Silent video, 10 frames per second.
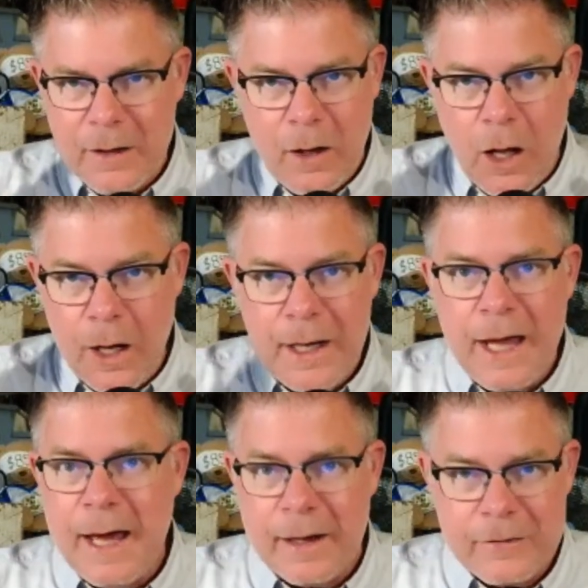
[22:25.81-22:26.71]
On
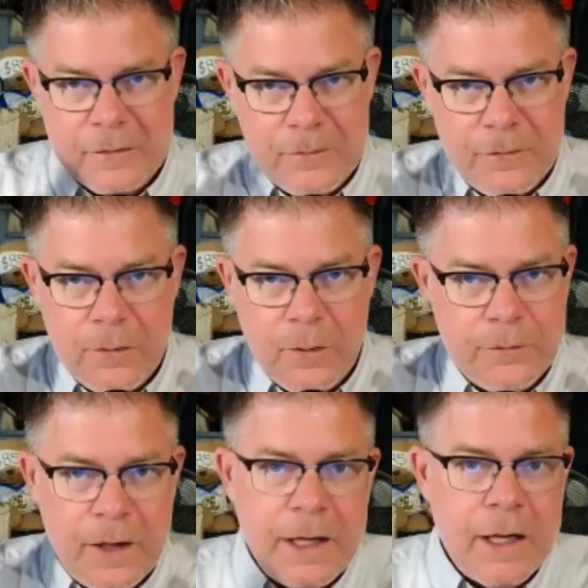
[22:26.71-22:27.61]
X,
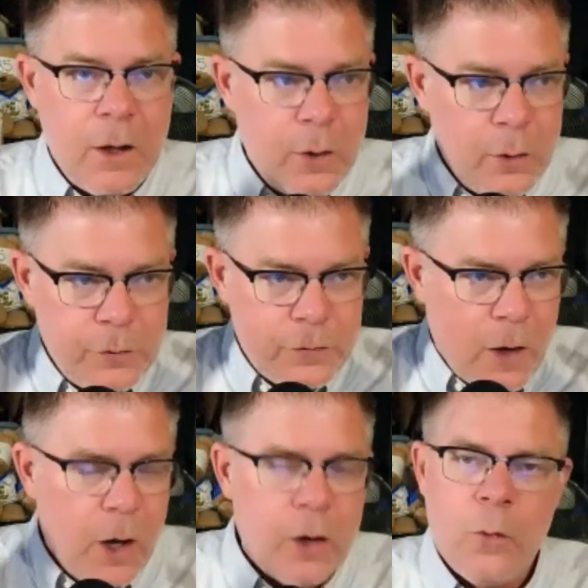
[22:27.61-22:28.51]
videos,
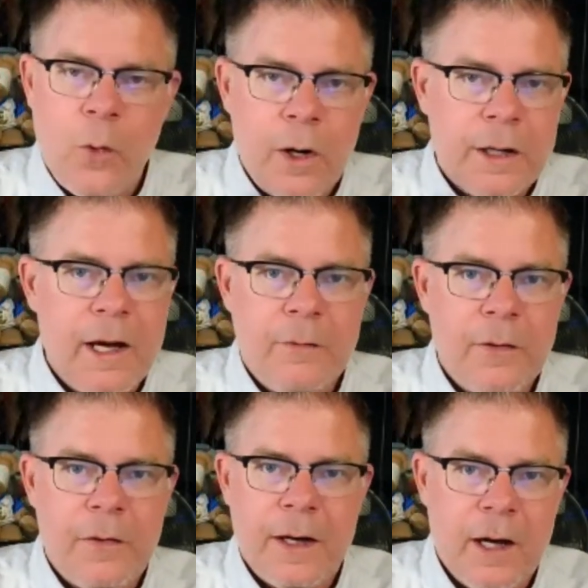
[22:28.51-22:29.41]
artwork,
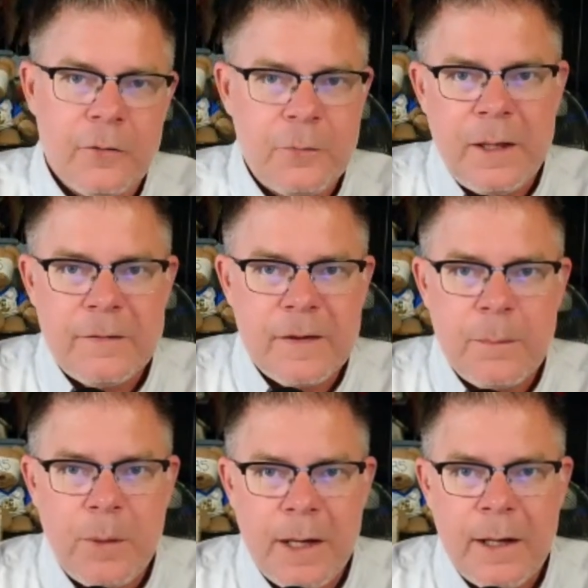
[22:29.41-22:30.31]
everything else.
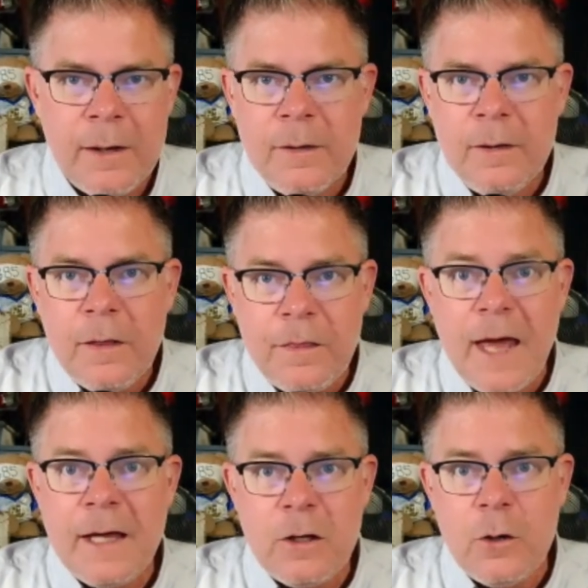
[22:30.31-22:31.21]
BCP,
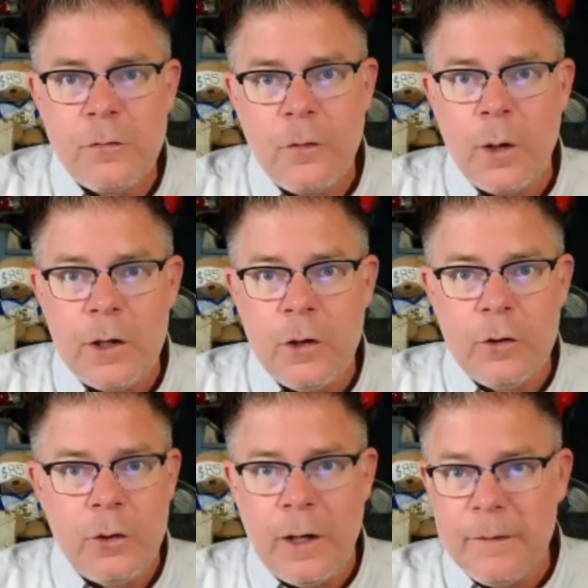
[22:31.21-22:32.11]
thank you for what you're
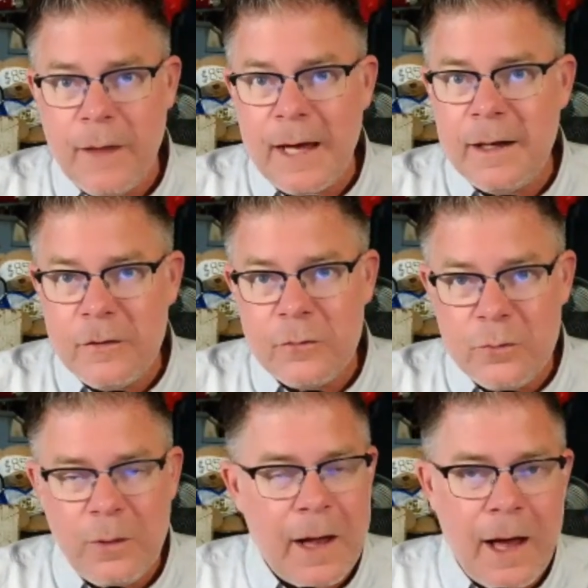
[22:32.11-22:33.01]
doing. That is,
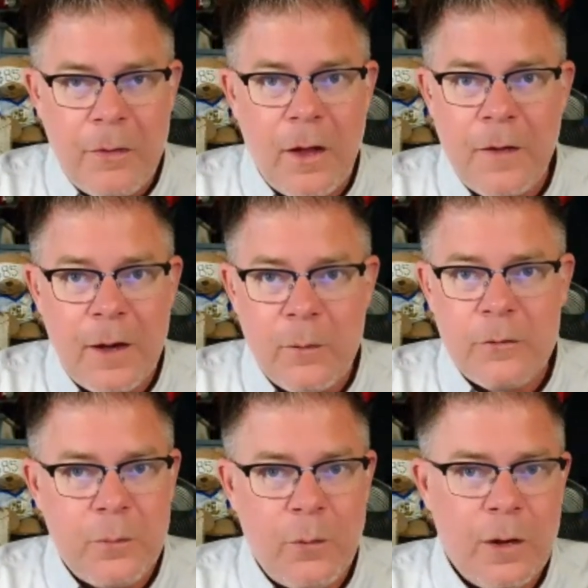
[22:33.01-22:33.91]
I thought that
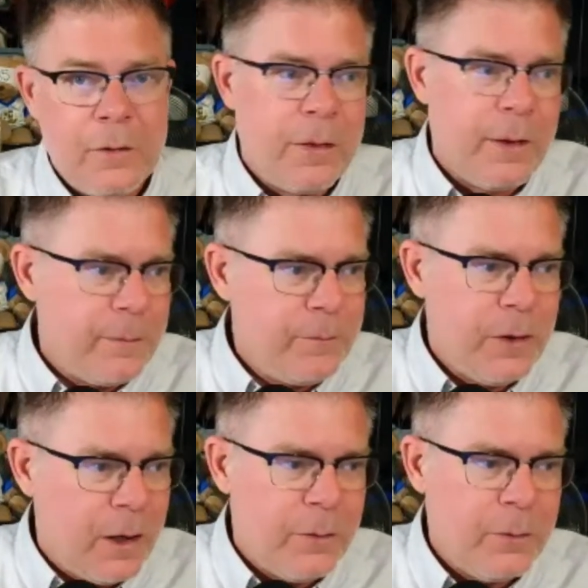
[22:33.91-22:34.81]
was one of the,
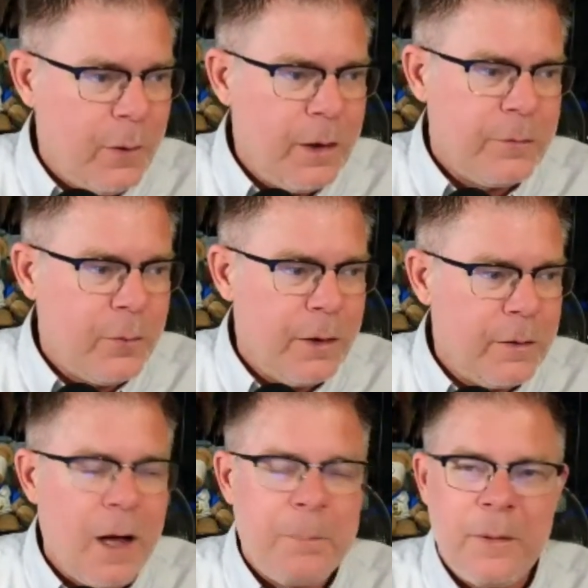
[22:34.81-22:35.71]
one of
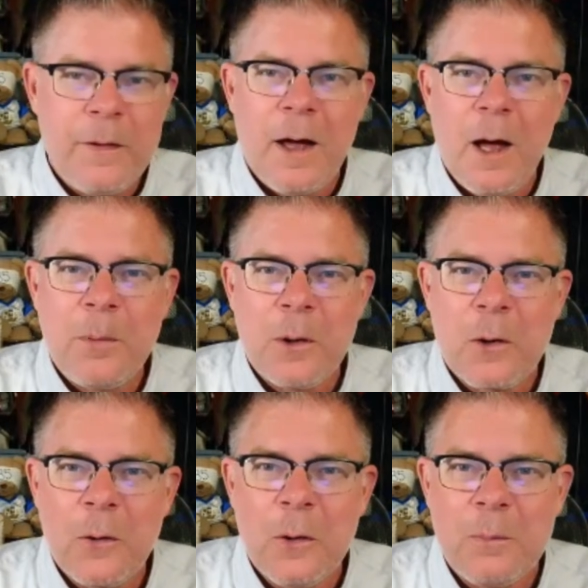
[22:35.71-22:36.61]
up in the upper
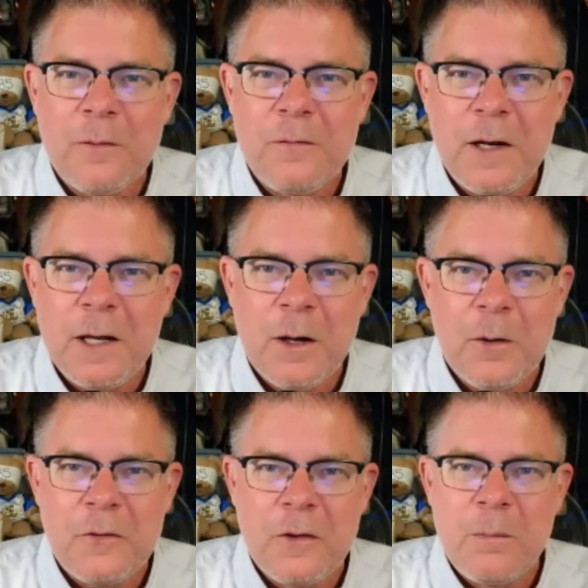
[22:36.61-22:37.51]
group of
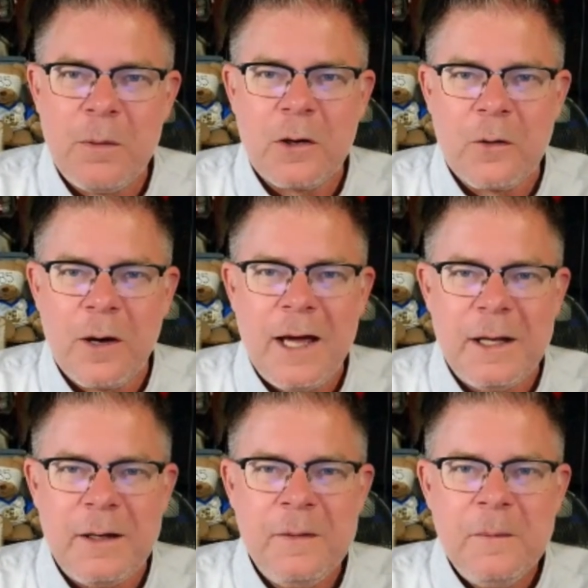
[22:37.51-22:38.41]
videos that have been
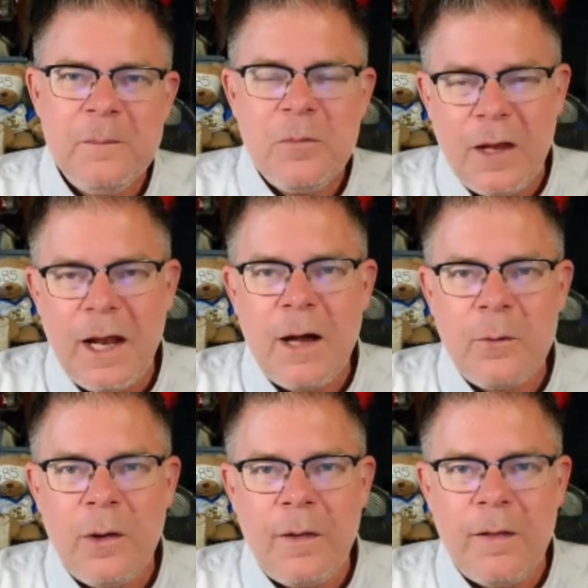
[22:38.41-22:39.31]
created that I
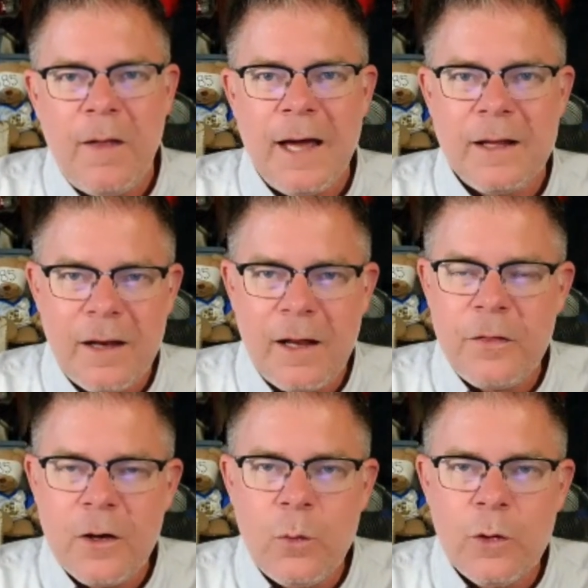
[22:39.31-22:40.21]
really like, that I
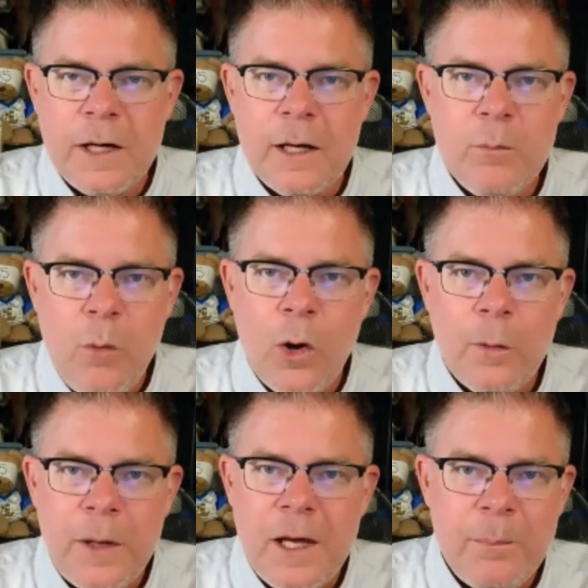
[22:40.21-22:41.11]
think will get more
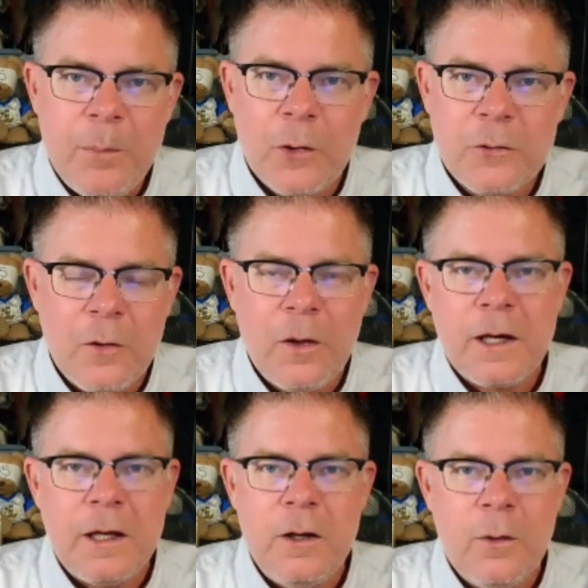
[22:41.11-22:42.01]
people to look
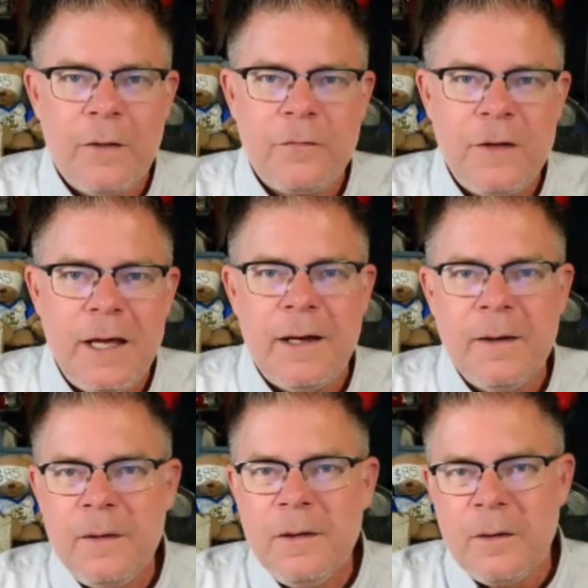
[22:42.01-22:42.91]
at UFD,
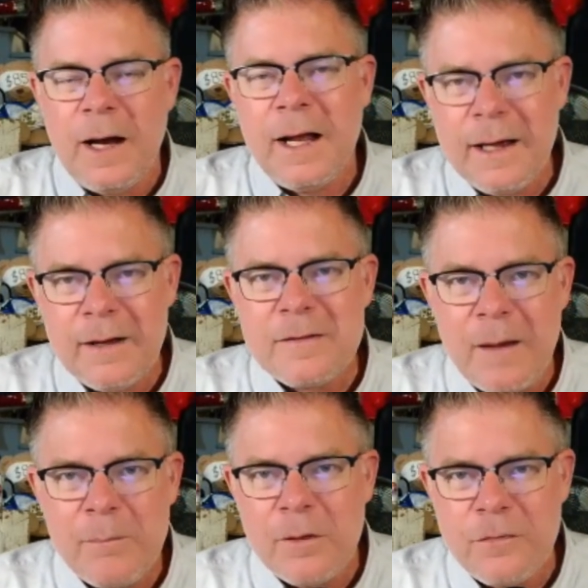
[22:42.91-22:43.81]
right? I guess
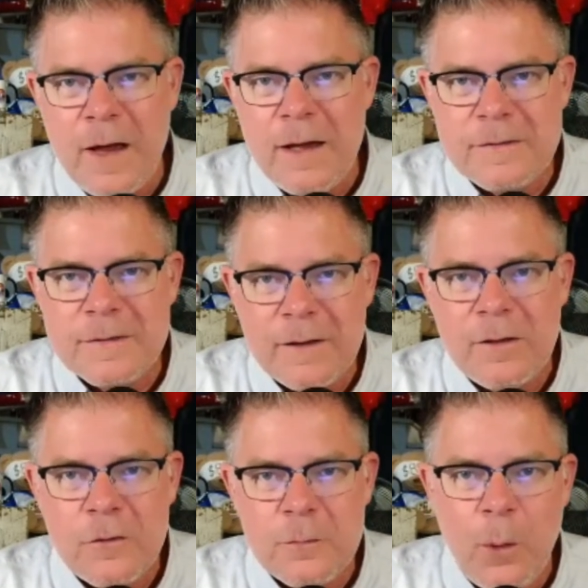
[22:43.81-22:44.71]
I'm the face at
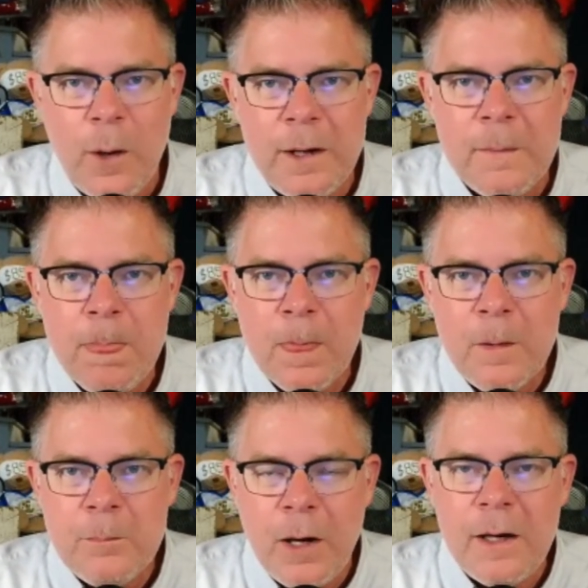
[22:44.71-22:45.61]
this point,
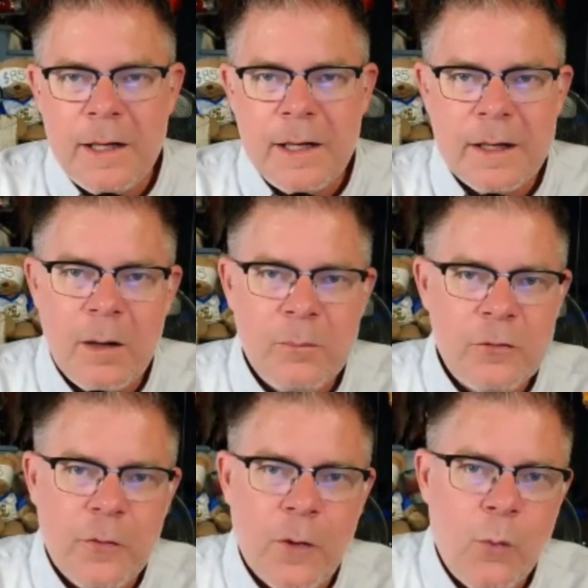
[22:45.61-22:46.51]
but it comes
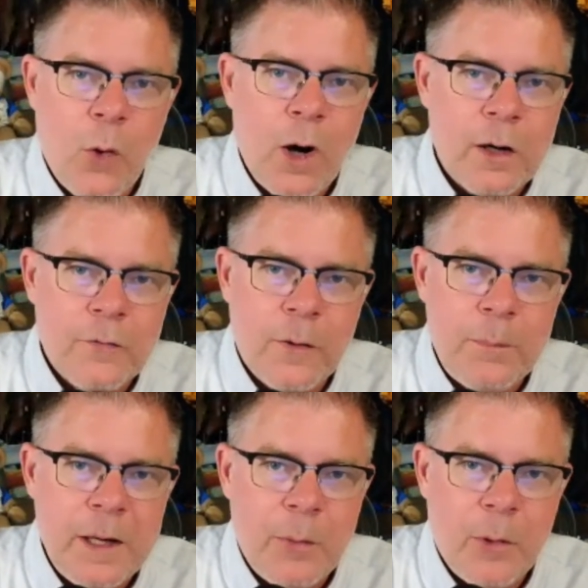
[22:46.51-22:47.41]
from work from
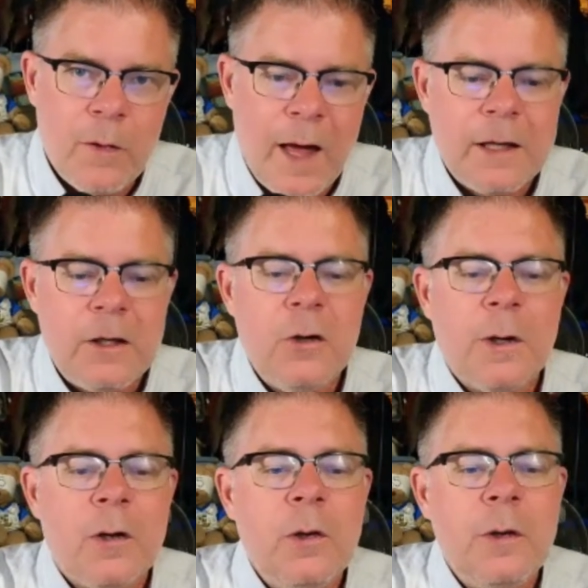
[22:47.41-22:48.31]
people like you,
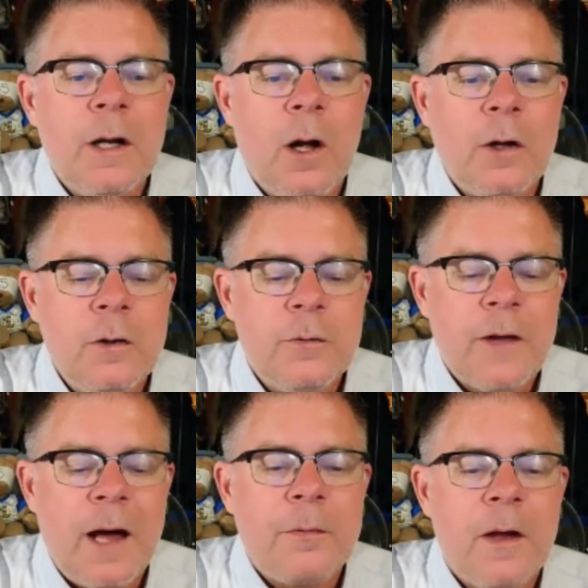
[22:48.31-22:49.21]
including all yous
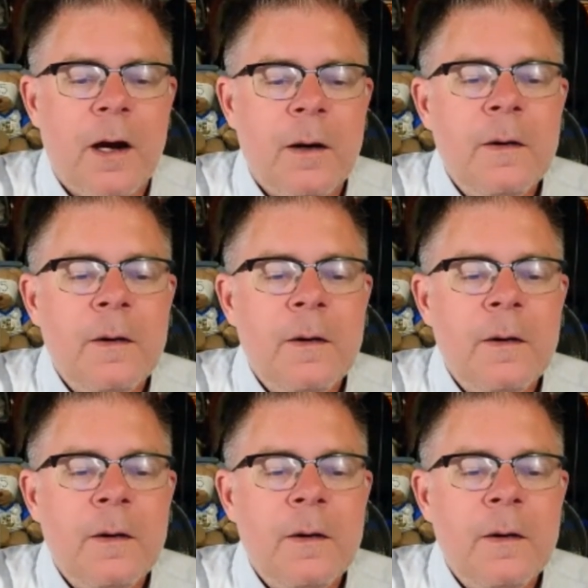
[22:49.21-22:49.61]
out there.